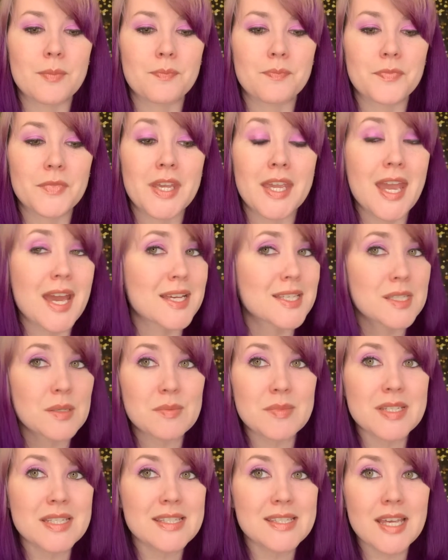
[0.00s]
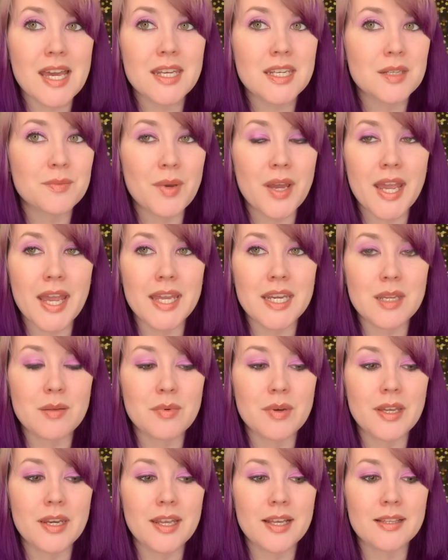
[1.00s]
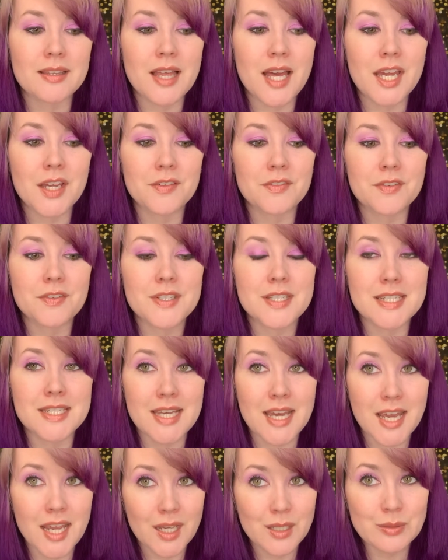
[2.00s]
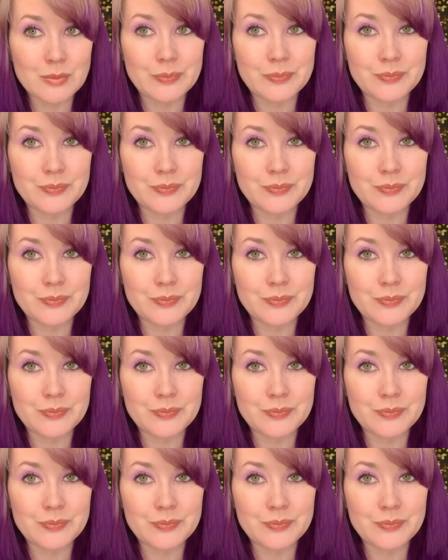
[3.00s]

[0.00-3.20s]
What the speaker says: he hasn't been sighted by anybody alive today.